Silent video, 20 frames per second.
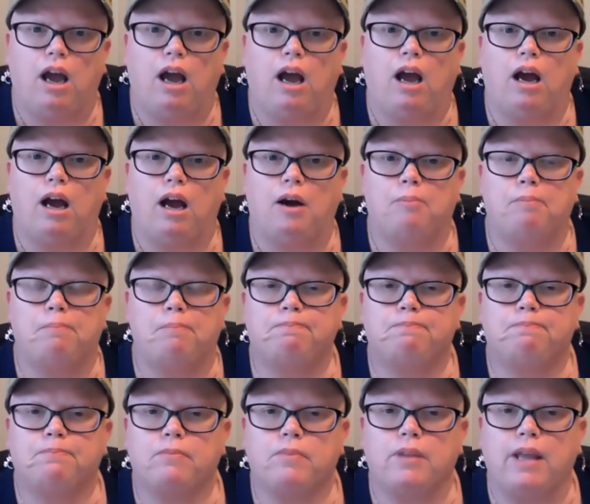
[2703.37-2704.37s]

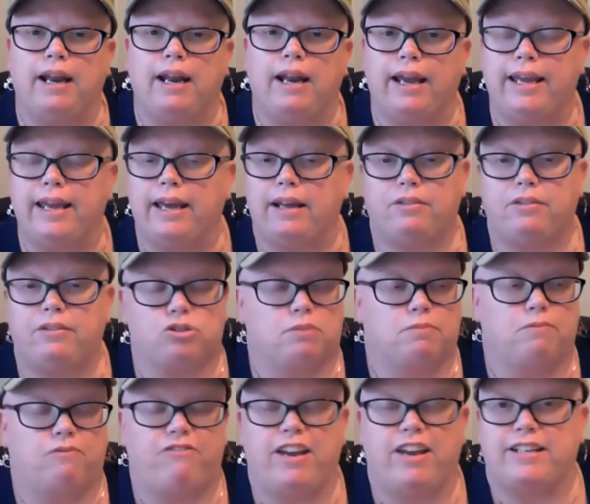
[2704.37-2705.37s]
And I get it, there's
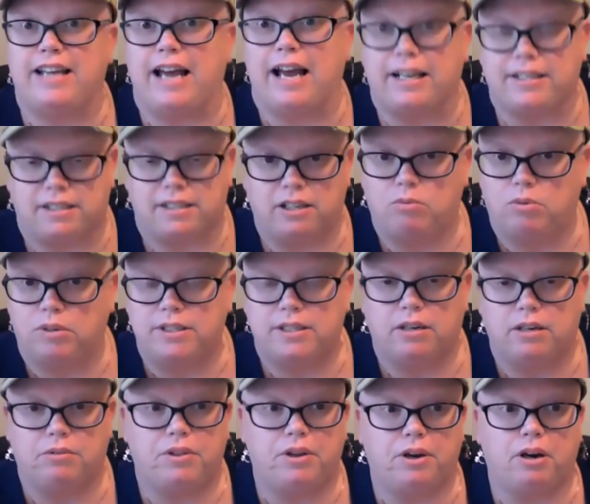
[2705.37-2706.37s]
some fantastic ones
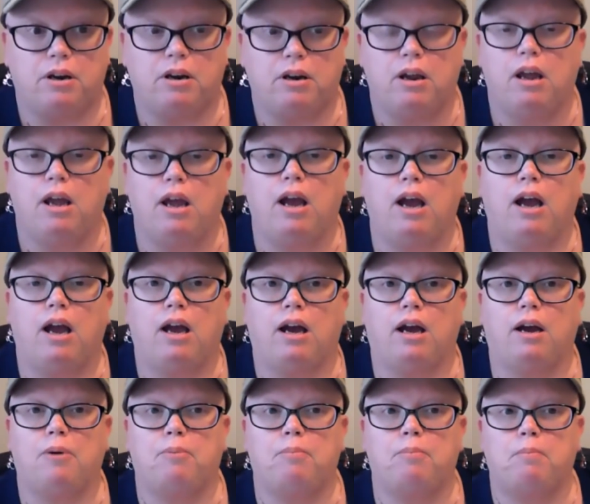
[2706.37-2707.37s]
out there,
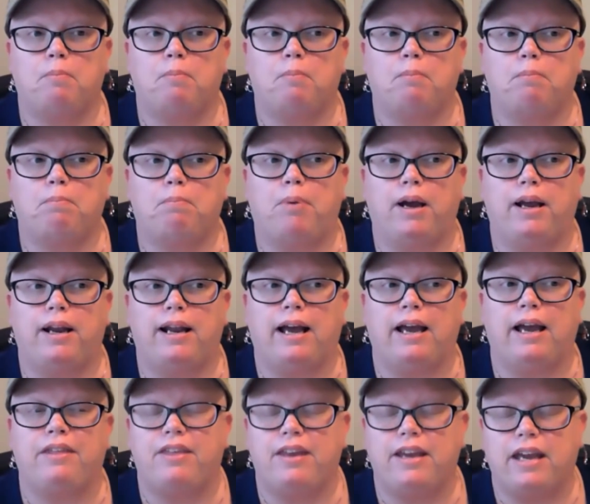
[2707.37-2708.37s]
but
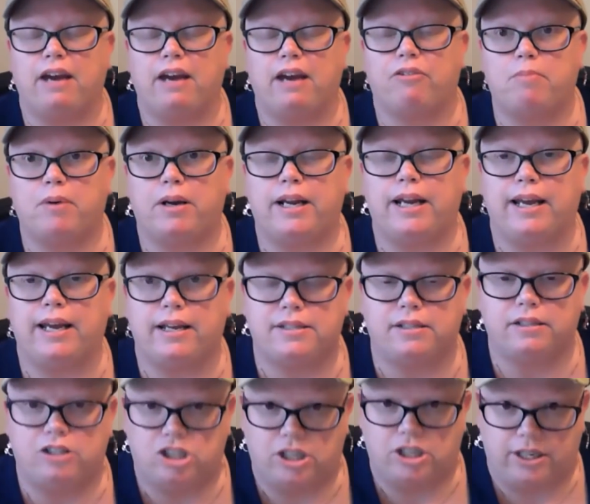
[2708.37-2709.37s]
I think everybody has
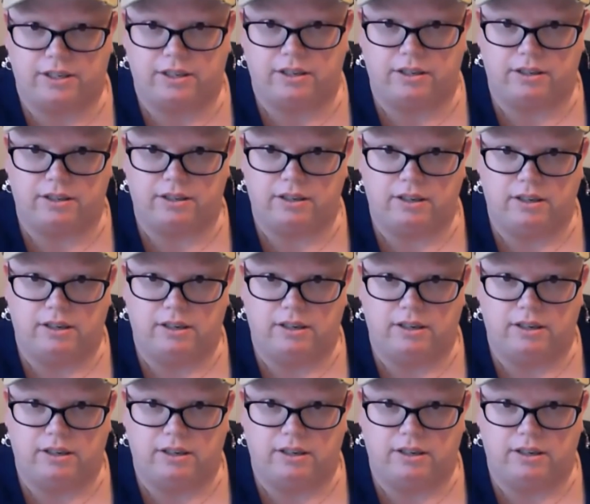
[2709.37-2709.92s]
an agenda.